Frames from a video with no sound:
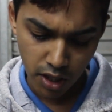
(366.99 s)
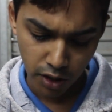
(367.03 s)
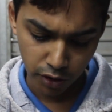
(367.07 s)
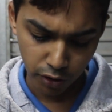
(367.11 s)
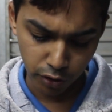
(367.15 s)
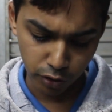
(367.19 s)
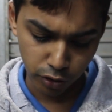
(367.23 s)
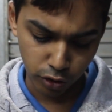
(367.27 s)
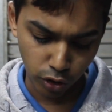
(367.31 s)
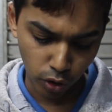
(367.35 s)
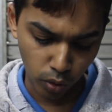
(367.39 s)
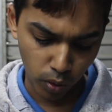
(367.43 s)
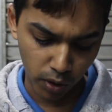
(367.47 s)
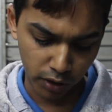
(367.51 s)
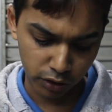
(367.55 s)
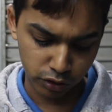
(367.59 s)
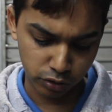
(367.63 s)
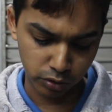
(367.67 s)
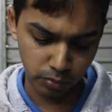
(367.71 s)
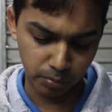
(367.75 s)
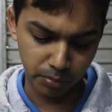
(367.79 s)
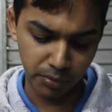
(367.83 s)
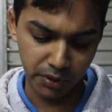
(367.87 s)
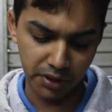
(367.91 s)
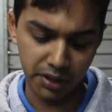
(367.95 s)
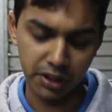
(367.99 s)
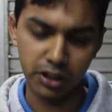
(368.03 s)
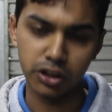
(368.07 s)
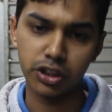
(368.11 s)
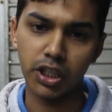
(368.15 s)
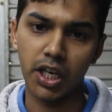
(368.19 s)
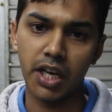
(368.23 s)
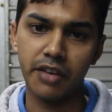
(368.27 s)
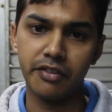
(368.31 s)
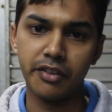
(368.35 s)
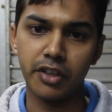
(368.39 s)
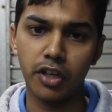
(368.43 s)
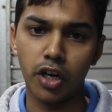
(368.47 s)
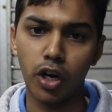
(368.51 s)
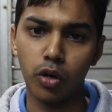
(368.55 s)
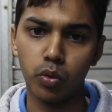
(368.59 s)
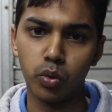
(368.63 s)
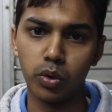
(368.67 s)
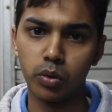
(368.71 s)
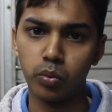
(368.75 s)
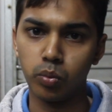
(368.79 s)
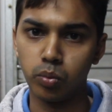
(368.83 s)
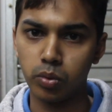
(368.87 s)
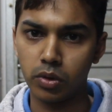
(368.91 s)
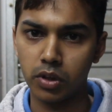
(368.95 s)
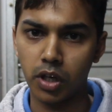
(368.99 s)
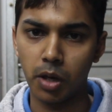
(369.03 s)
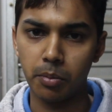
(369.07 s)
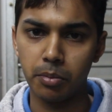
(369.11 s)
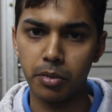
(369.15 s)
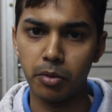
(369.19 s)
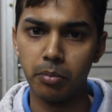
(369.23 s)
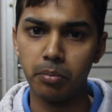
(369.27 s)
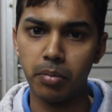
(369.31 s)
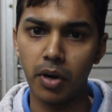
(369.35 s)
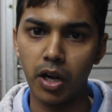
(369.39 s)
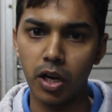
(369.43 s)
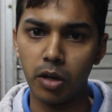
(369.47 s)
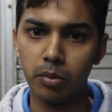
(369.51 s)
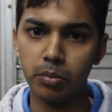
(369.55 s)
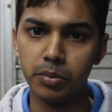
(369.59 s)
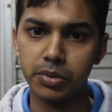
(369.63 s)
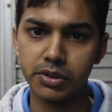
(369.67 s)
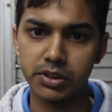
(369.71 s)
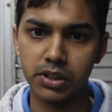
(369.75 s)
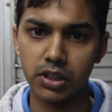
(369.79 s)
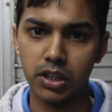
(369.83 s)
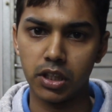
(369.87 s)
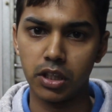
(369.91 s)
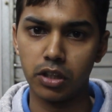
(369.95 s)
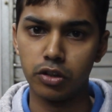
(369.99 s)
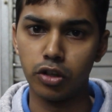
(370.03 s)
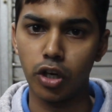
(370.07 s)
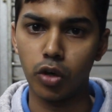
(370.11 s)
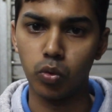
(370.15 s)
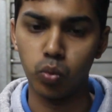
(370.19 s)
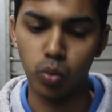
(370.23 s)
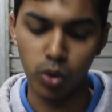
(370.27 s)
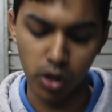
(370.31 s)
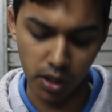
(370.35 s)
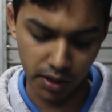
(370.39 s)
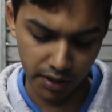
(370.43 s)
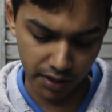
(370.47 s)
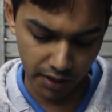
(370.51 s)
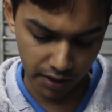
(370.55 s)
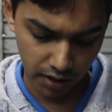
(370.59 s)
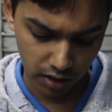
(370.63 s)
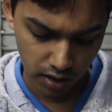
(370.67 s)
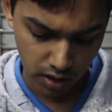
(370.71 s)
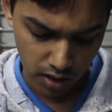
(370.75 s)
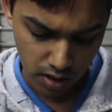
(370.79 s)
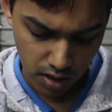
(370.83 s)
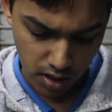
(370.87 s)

You don't want to be driving around with a couple bulbs not working.